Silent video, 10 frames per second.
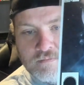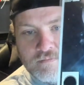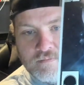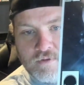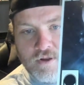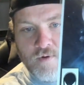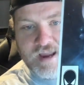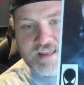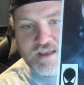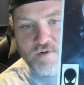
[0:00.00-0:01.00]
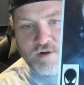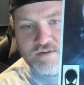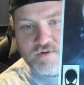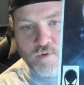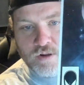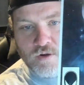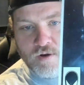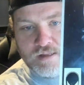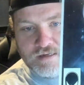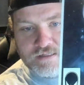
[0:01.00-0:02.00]
No idea what's going
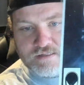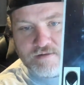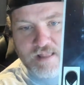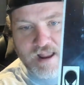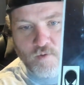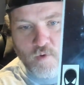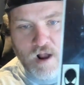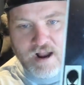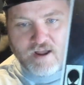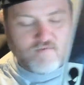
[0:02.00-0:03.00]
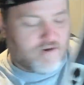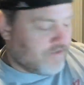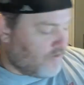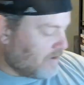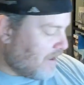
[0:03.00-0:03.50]
on. It's like a rock cover. I thought it kind of